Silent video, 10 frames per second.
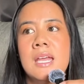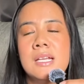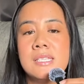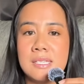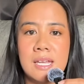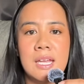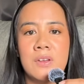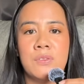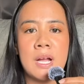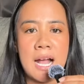seeing if
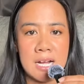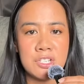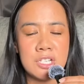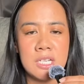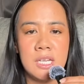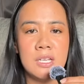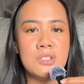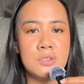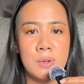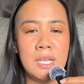we're actually
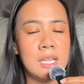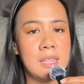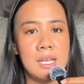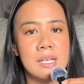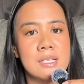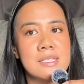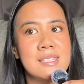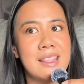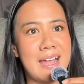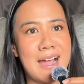doing the things
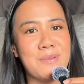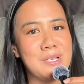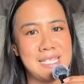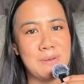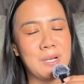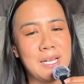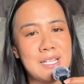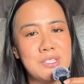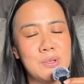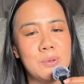that we said we're going to
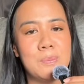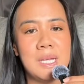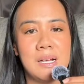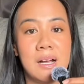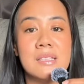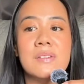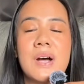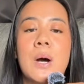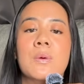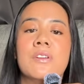do because of
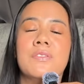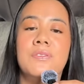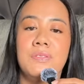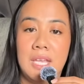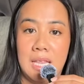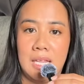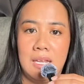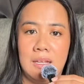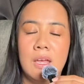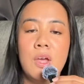how we're
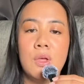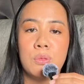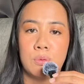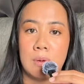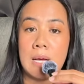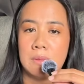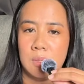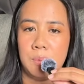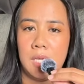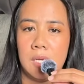feeling throughout the
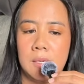week.